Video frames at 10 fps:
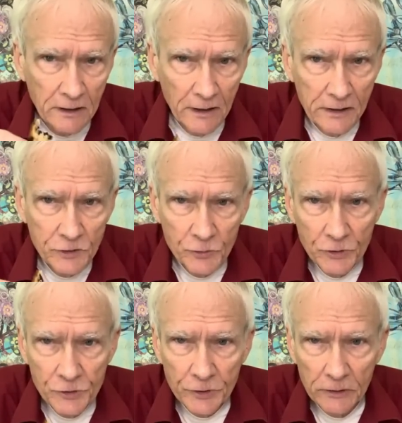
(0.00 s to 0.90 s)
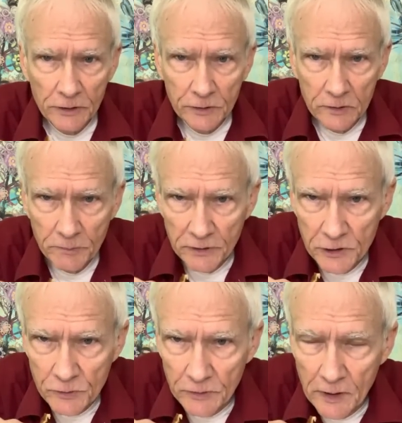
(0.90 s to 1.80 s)
I just wish all the
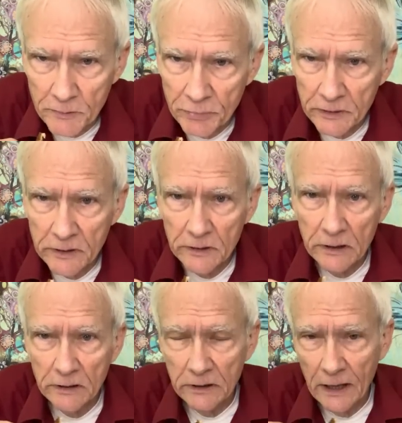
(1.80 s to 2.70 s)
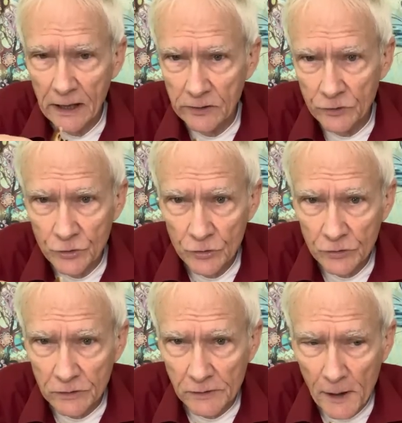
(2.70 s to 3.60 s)
companies would not put in any added
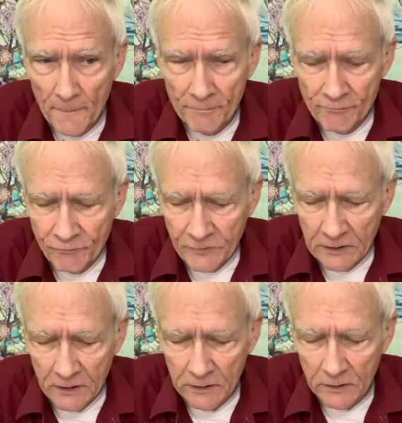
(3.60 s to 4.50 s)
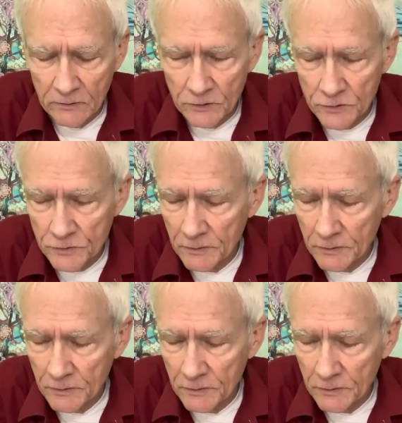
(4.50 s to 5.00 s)
sugar, because